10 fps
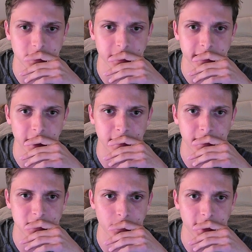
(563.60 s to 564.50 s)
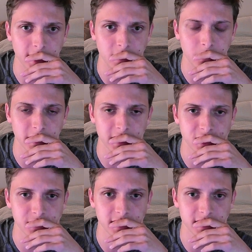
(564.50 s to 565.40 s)
I think it's okay. The only issue
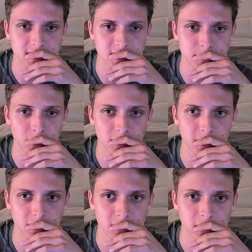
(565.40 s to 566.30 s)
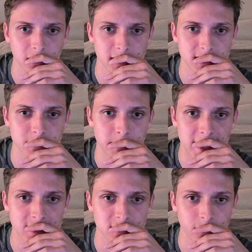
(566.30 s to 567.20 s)
is that he's just building this
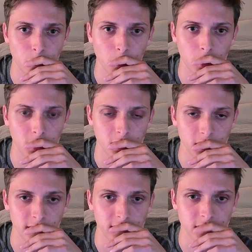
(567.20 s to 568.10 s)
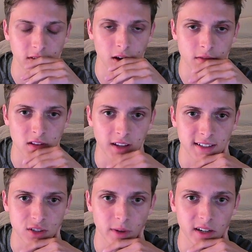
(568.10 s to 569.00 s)
massive wall on the light
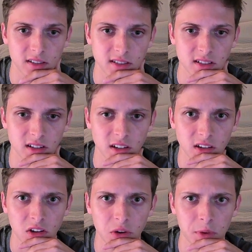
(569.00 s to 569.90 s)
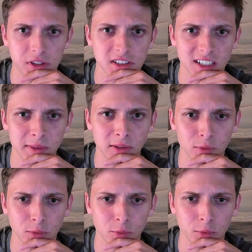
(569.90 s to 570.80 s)
squares, which is going to be
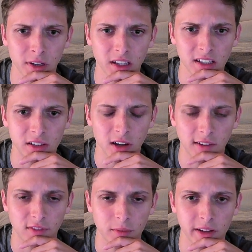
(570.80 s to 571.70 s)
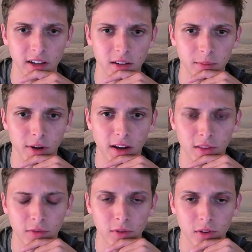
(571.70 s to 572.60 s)
really tough for me to break
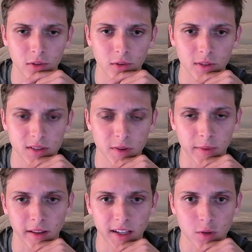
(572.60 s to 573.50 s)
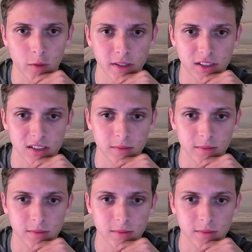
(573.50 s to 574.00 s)
through with my light squared bishop.